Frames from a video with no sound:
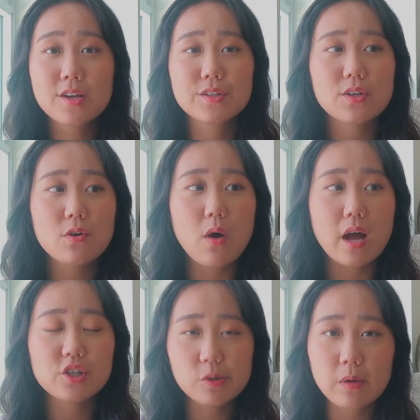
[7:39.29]
So
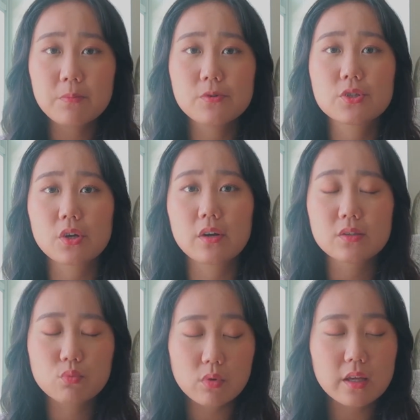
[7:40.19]
a GPA booster
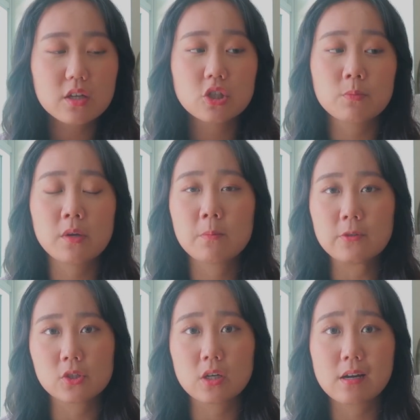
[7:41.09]
is really a GPA
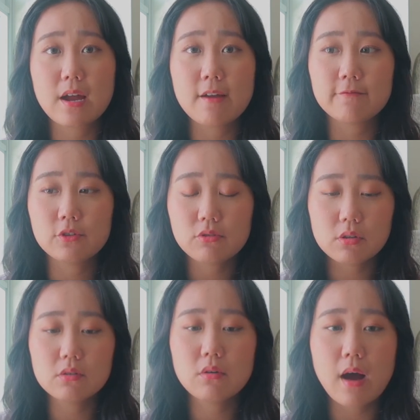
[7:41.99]
booster if
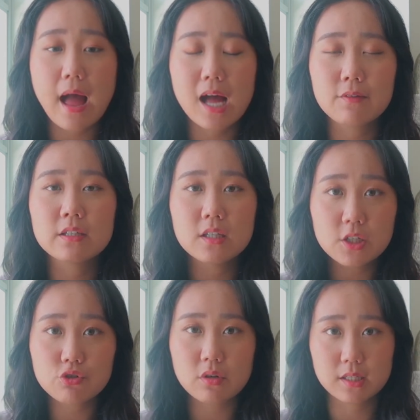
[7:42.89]
you have an
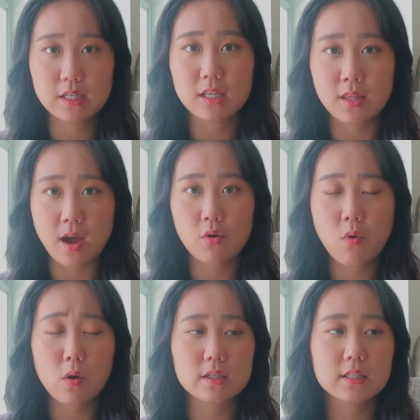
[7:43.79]
interest in that
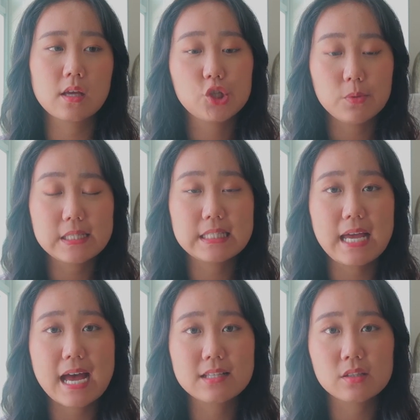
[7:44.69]
course.
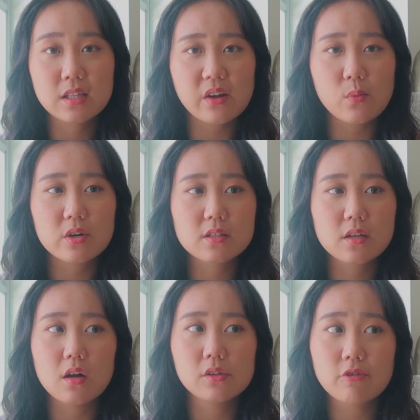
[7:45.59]
UBC has this thing where it's
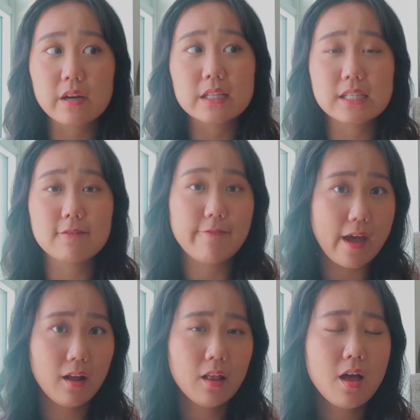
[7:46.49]
called credit
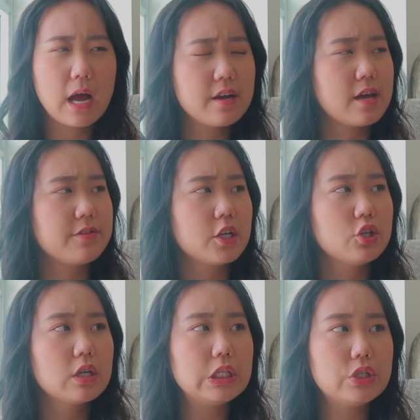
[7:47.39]
D-fail, and I think
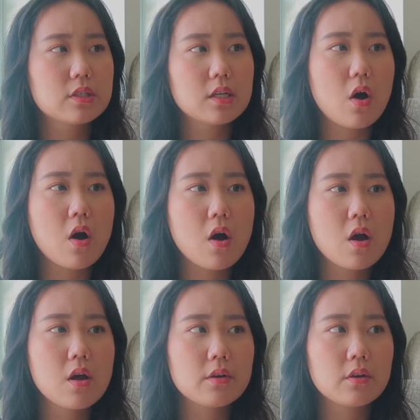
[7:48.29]
you can use it
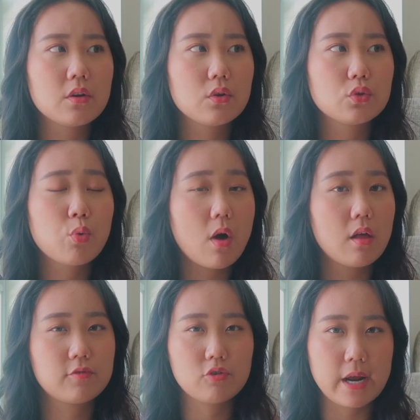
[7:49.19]
on
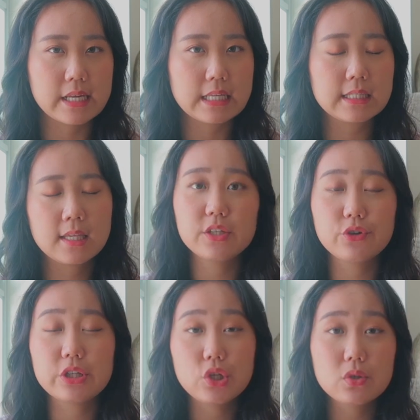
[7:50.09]
12 credits. You
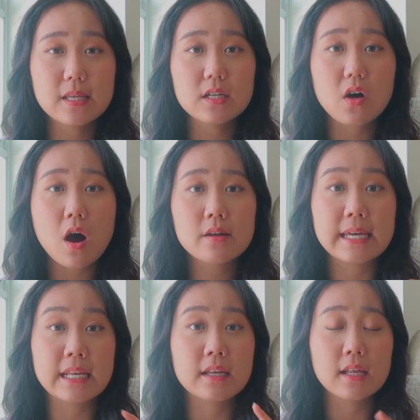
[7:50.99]
can use it on
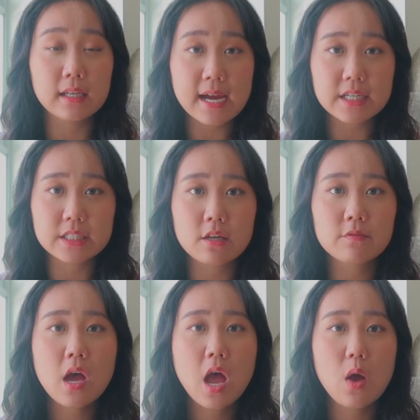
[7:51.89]
an
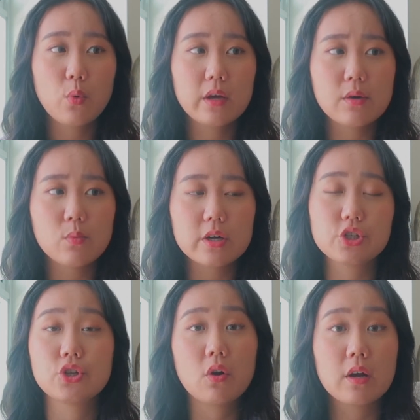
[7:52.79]
elective in
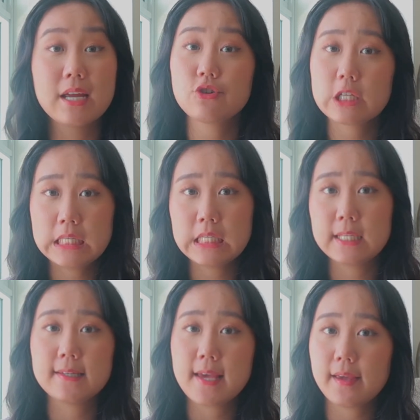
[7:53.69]
which you're interested
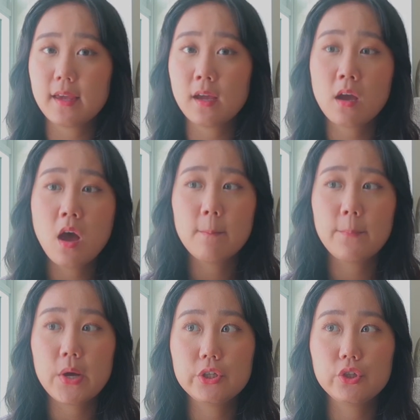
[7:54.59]
in taking,
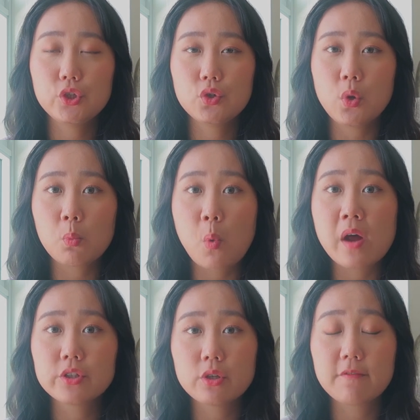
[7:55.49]
but you don't
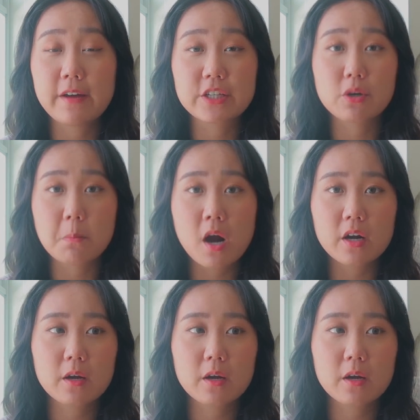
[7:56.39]
want it to affect your mark.